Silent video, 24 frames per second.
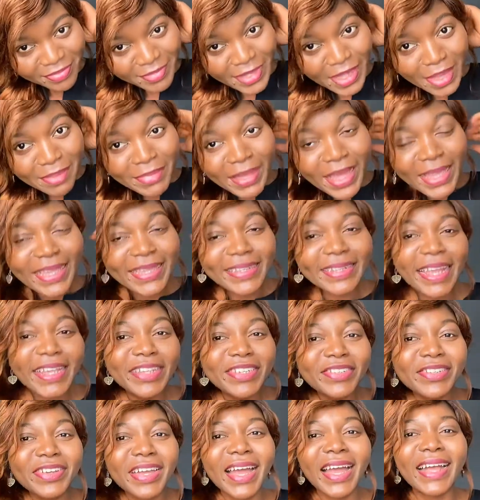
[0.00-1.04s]
back in
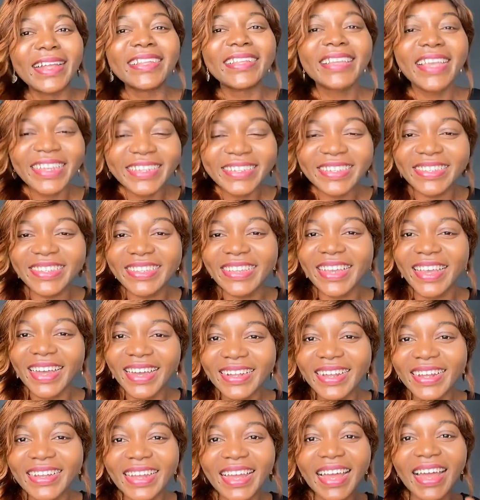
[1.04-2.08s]
Nigeria, and here she's in
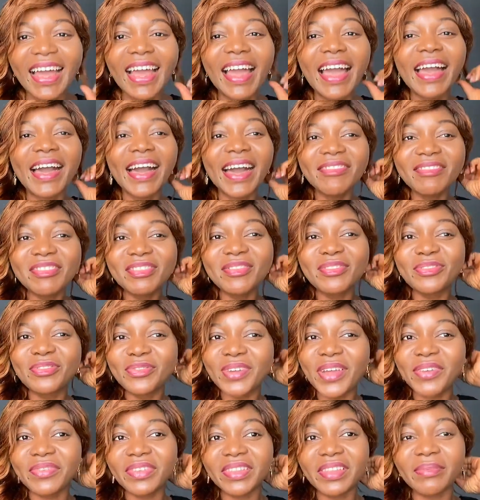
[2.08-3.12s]
Canada having to do
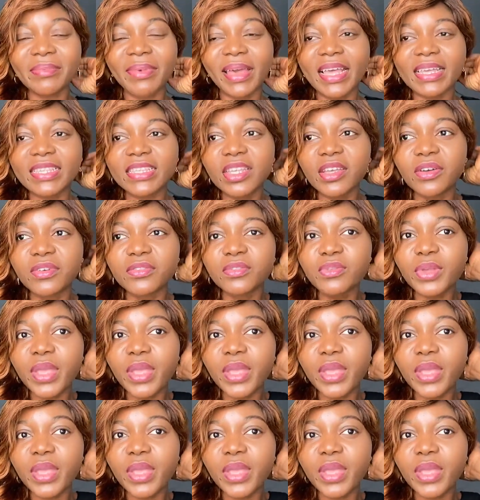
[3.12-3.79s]
everything by herself. So